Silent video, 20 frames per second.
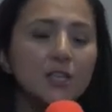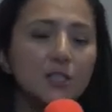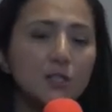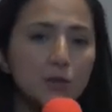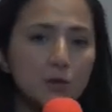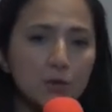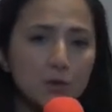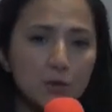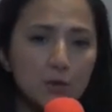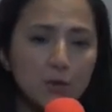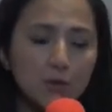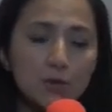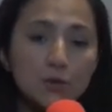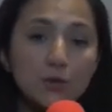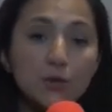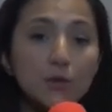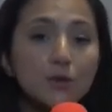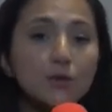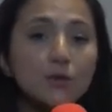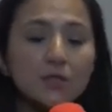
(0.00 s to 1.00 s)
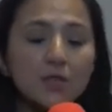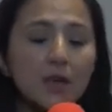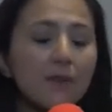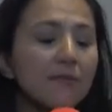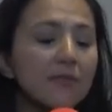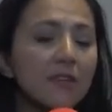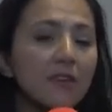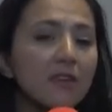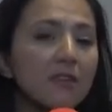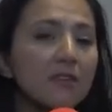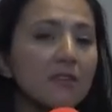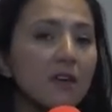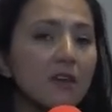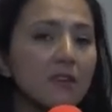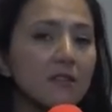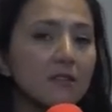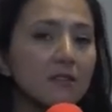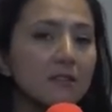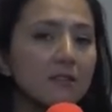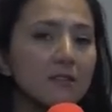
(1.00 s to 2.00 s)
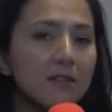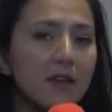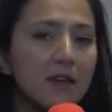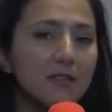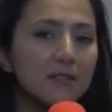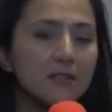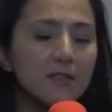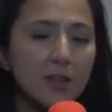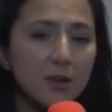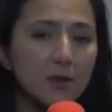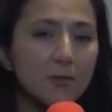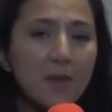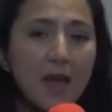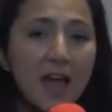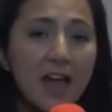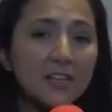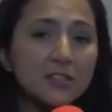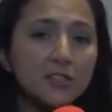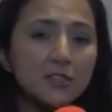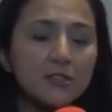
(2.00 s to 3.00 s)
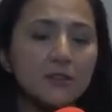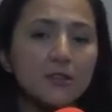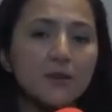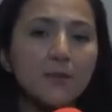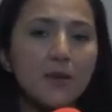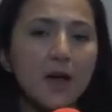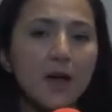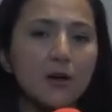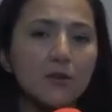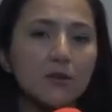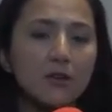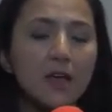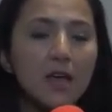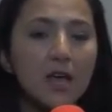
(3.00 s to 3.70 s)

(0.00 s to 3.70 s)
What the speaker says: to do something that they are passionate about,